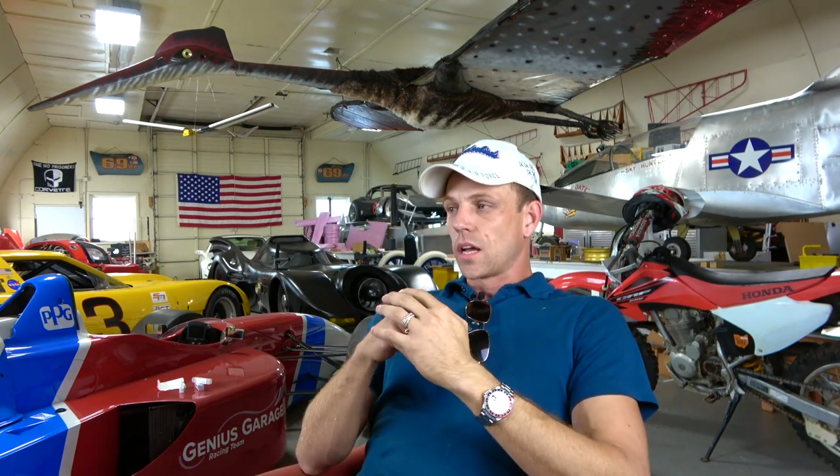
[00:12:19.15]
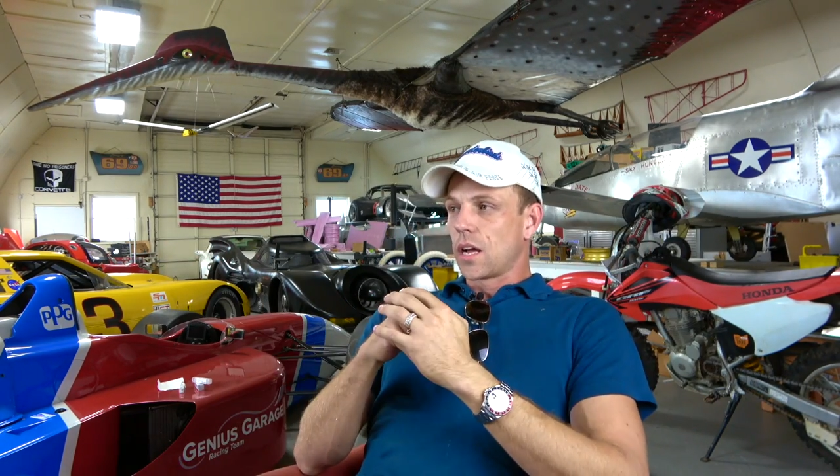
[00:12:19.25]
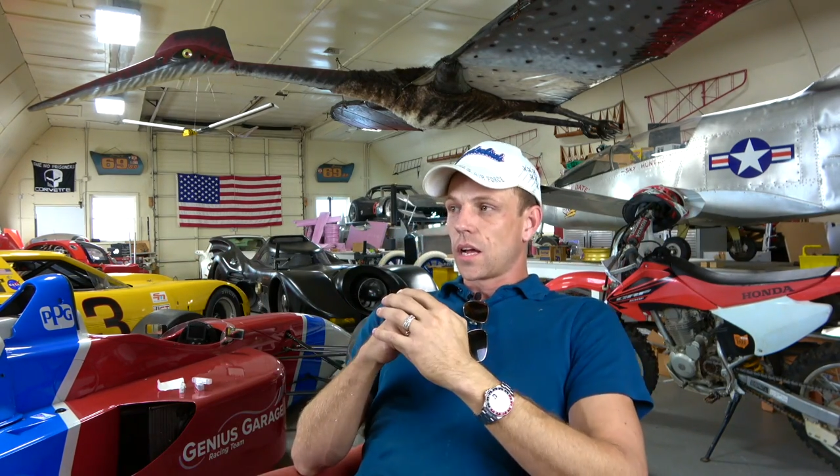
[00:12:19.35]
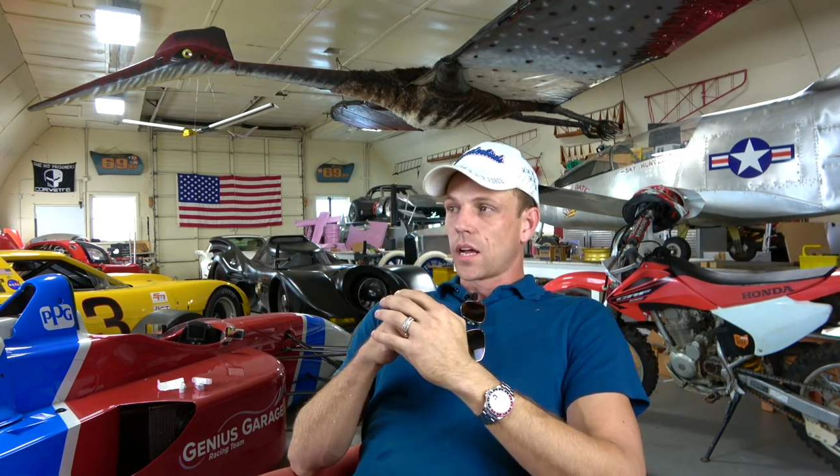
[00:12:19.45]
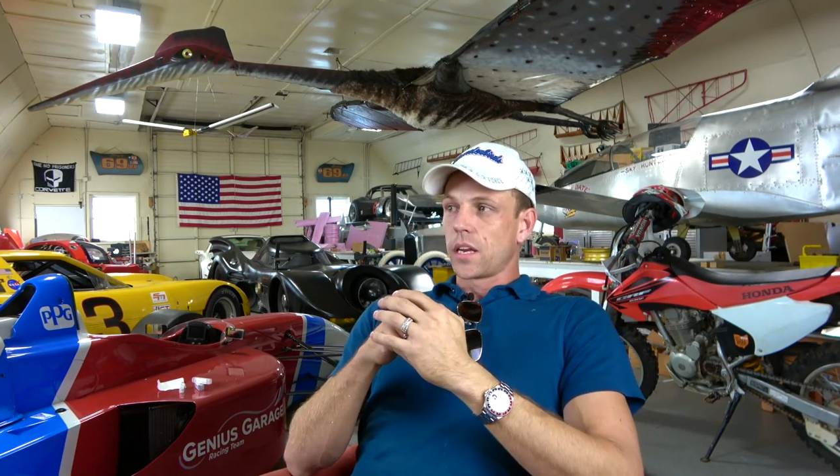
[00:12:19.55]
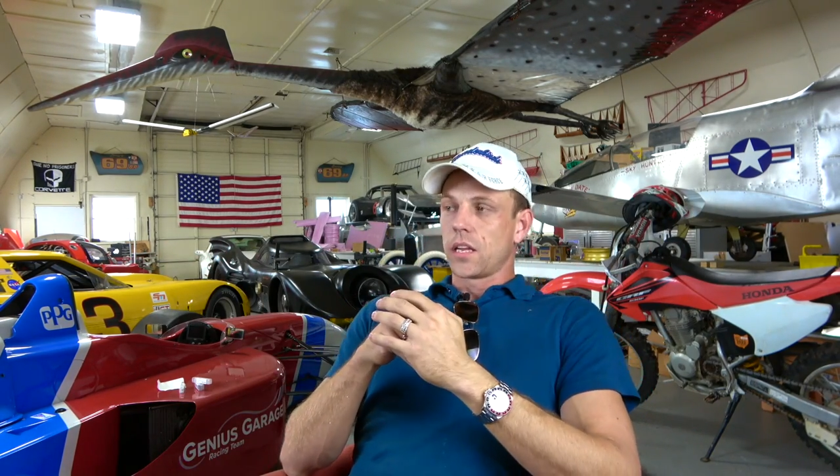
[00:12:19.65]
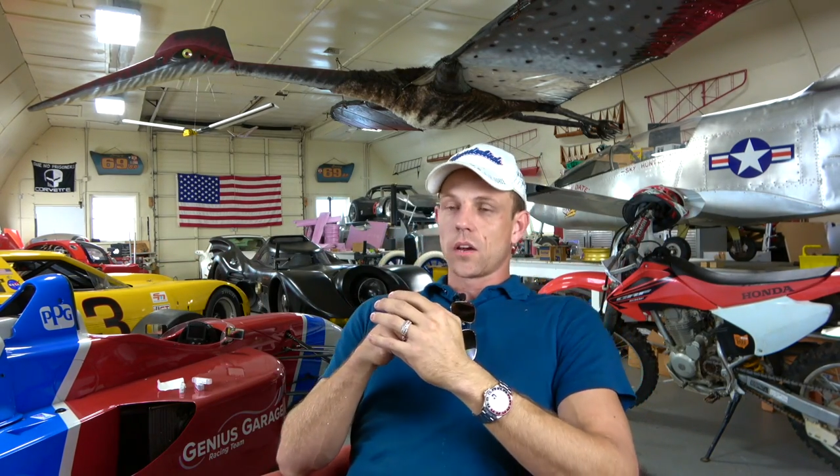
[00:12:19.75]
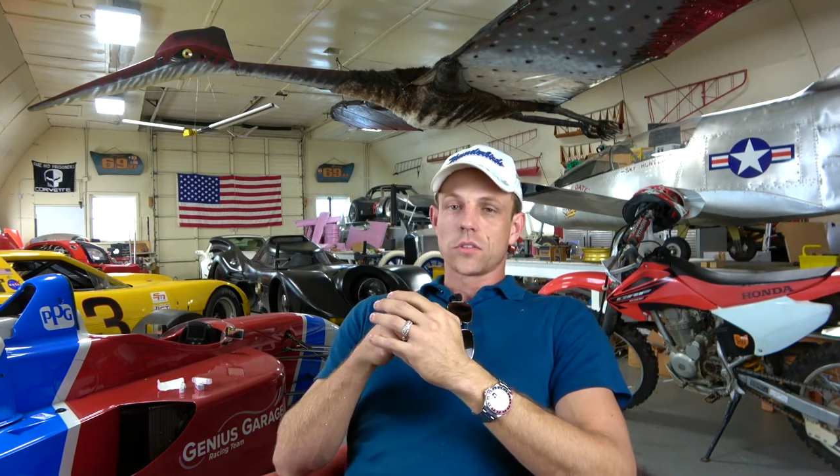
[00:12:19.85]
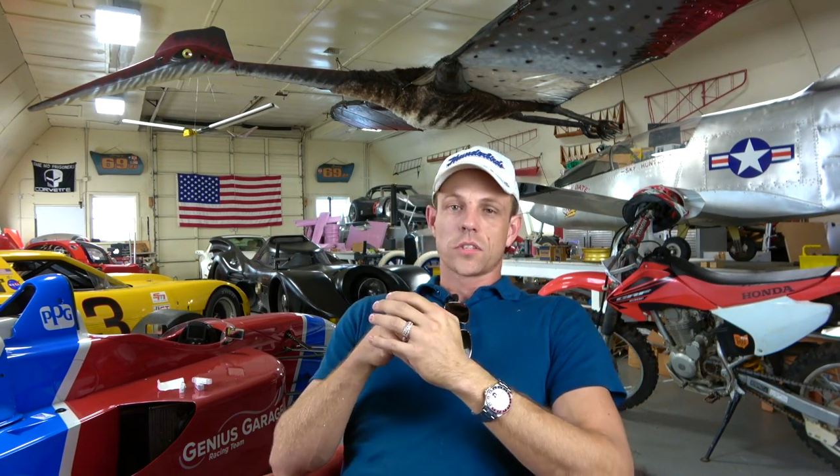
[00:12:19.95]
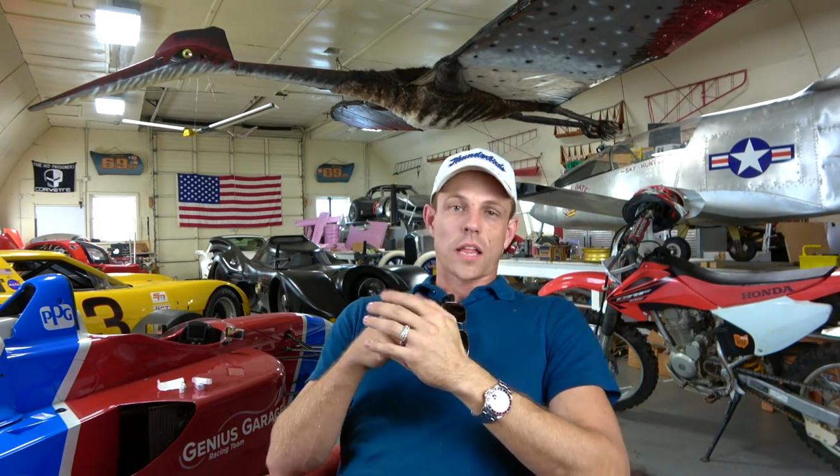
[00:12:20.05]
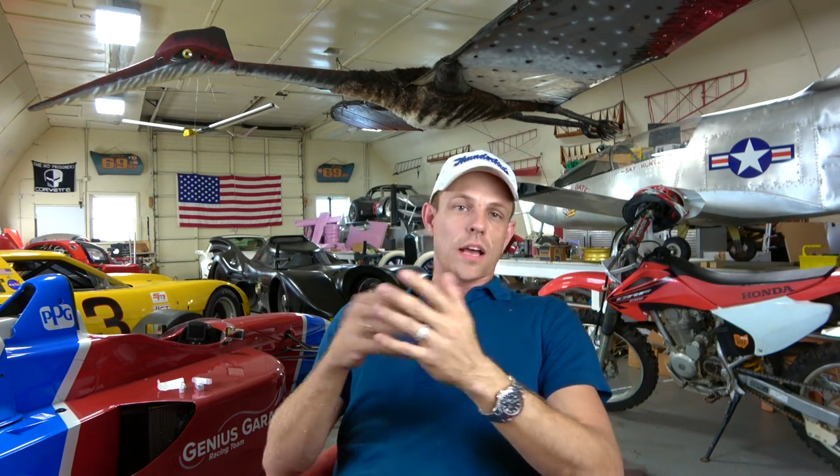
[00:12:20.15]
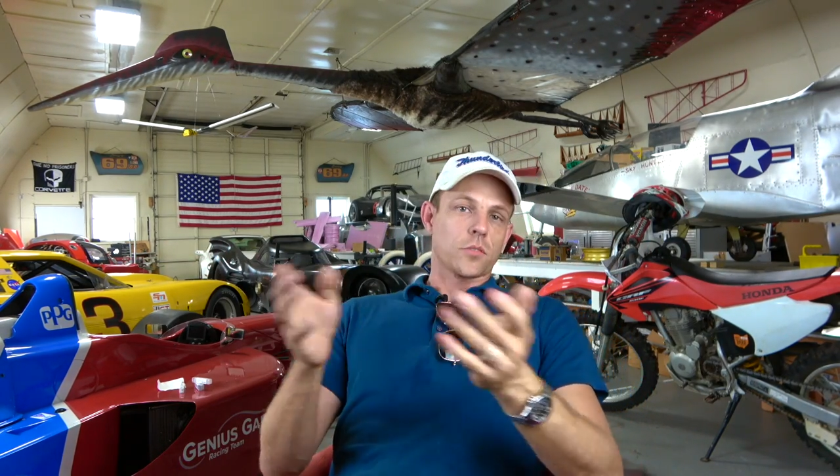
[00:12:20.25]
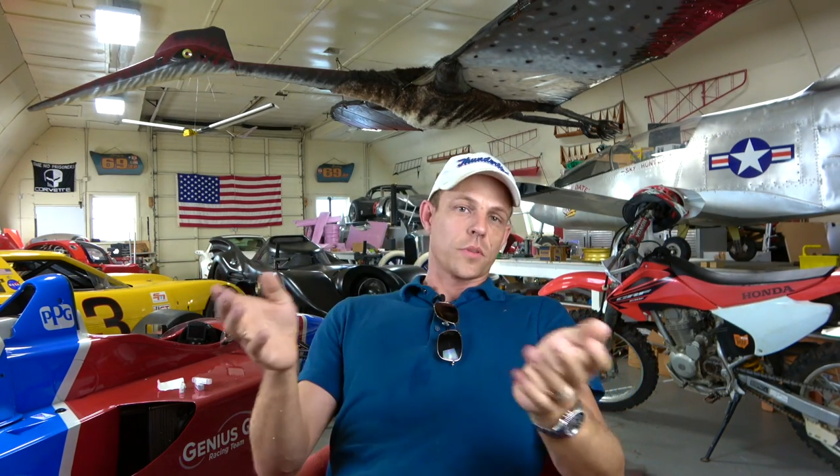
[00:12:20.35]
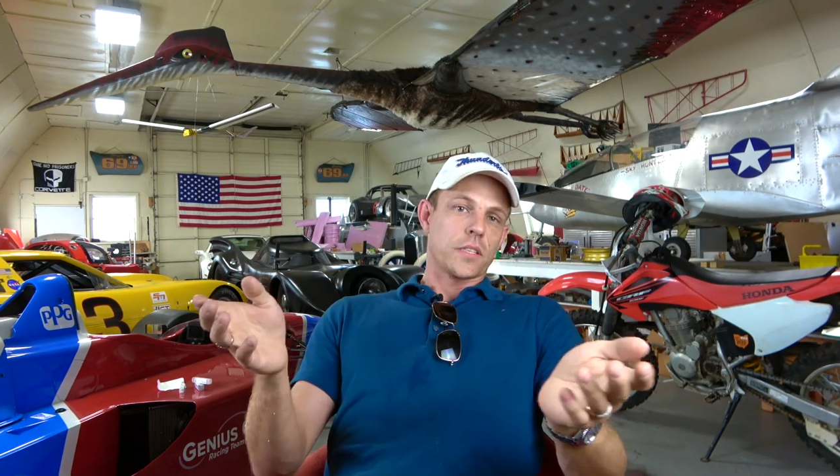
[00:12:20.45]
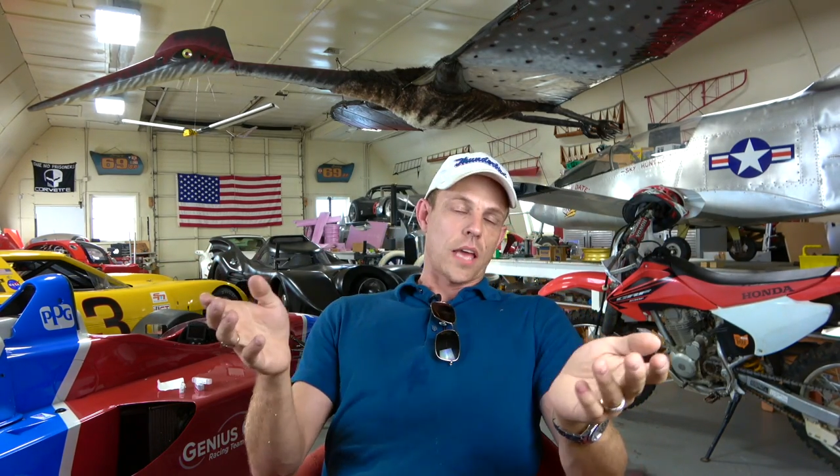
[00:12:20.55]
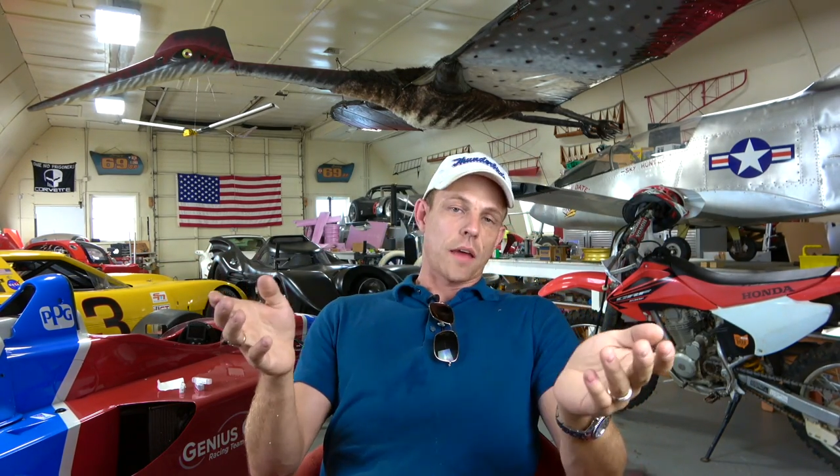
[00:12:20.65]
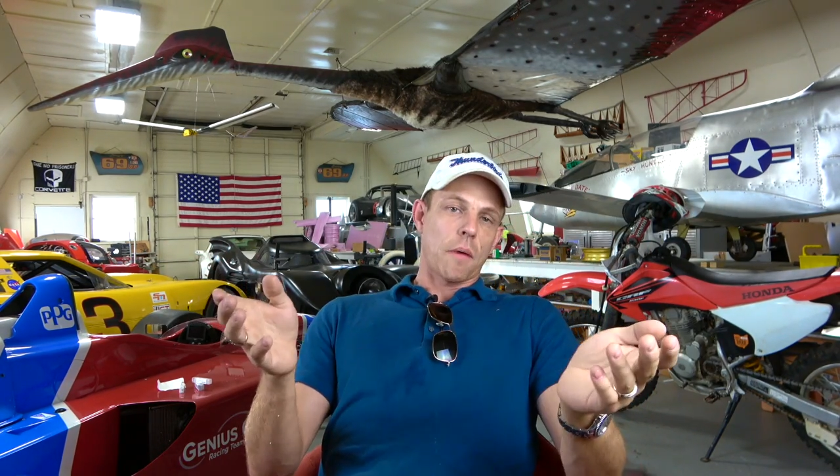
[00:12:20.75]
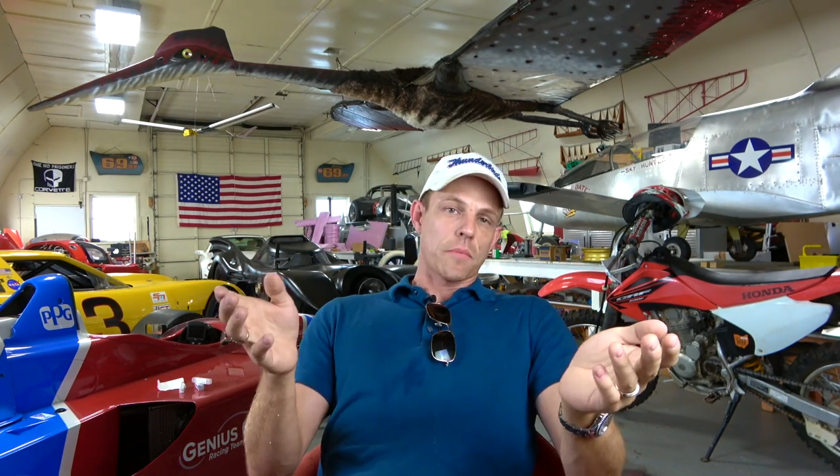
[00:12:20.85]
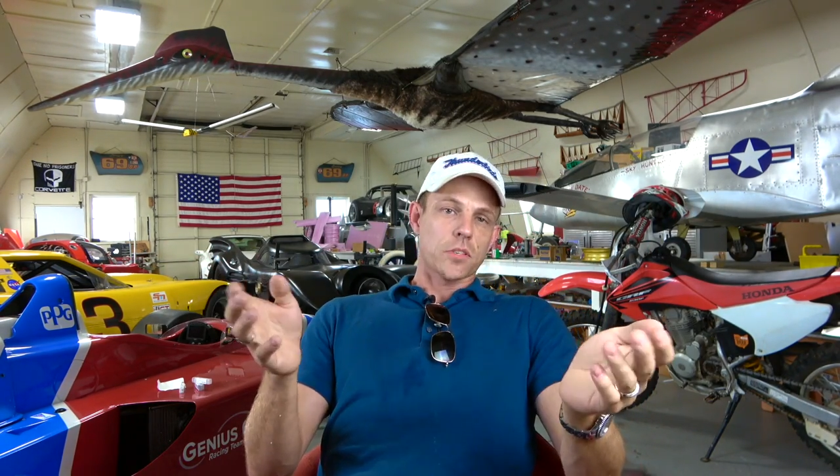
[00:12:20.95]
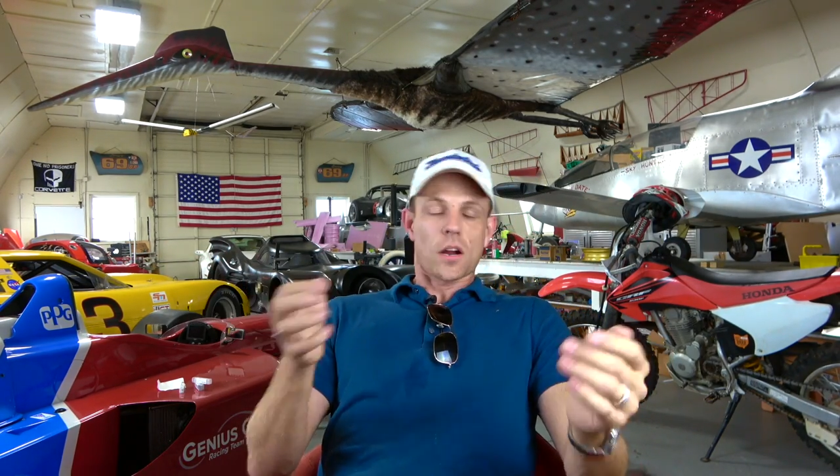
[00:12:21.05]
Uh, and he goes to the house where these gang
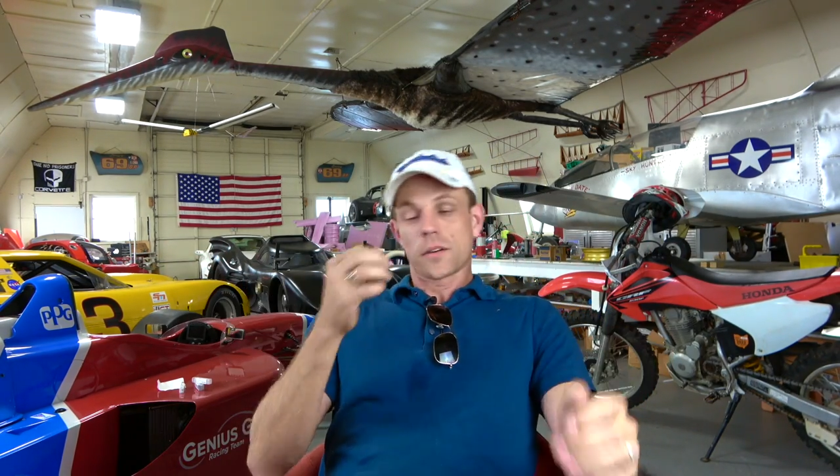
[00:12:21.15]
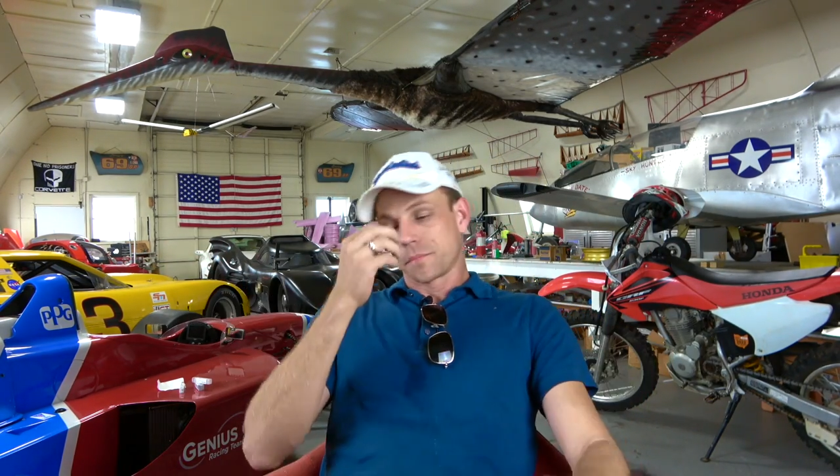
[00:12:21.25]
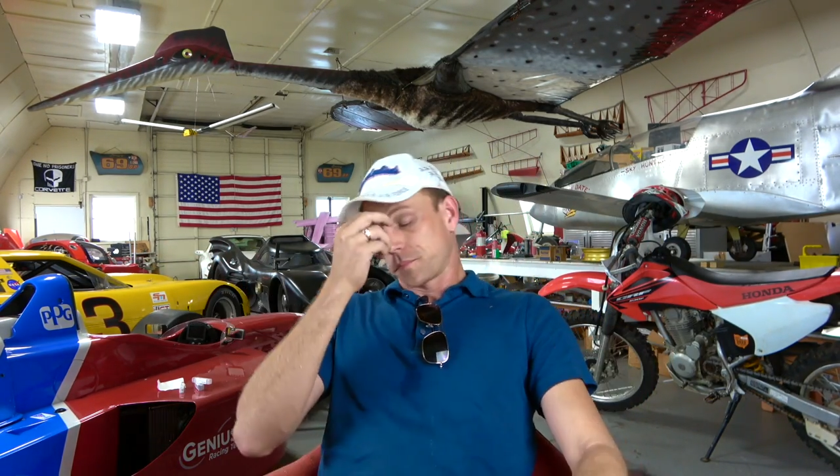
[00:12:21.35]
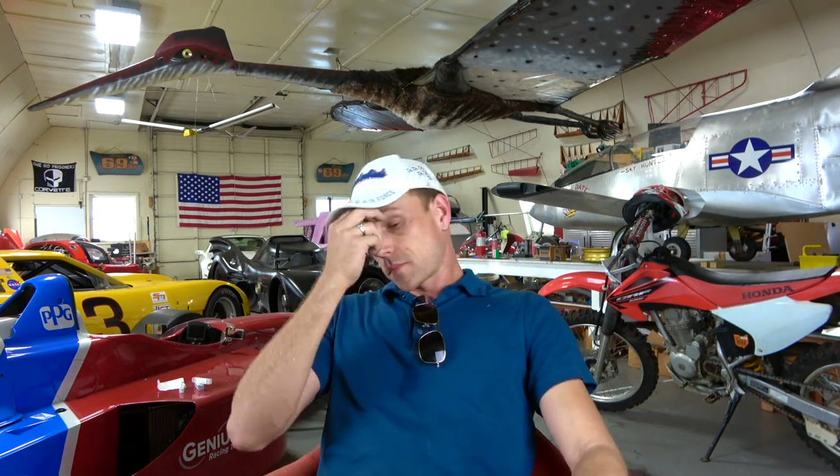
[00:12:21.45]
members are,